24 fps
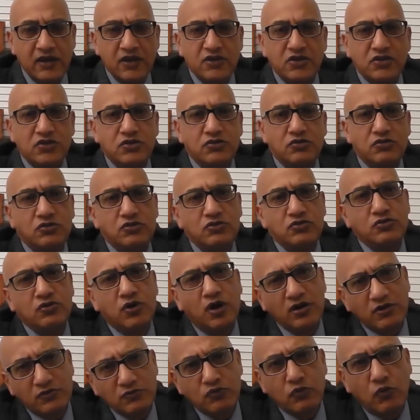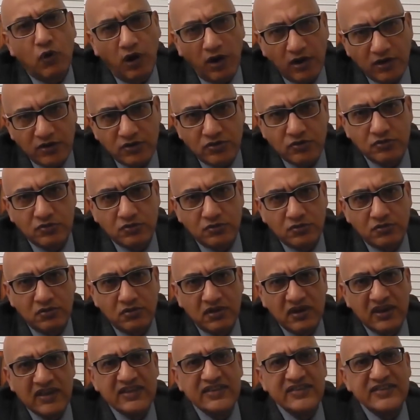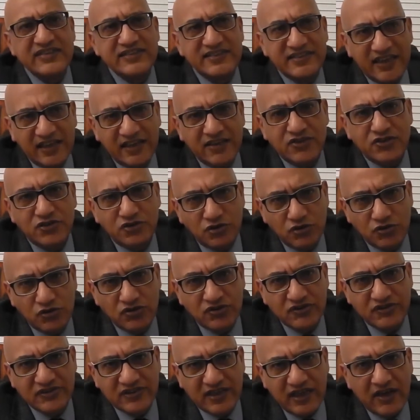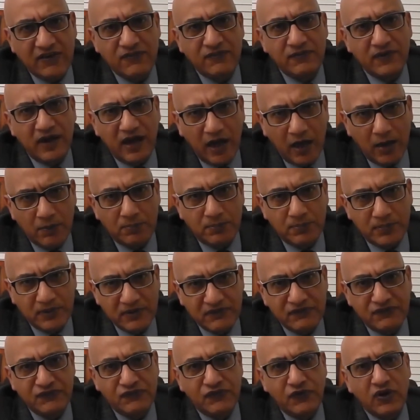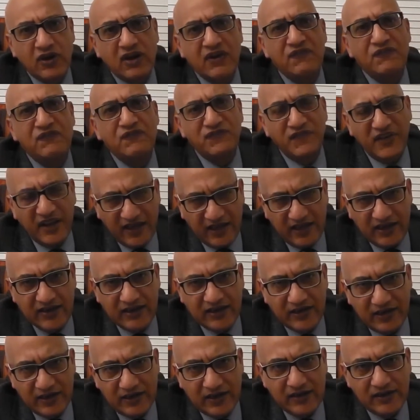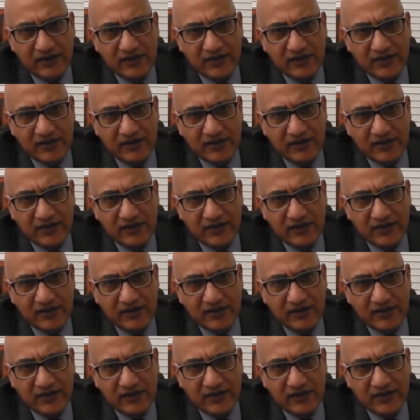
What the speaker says: You do not want to set yourself up for a failure.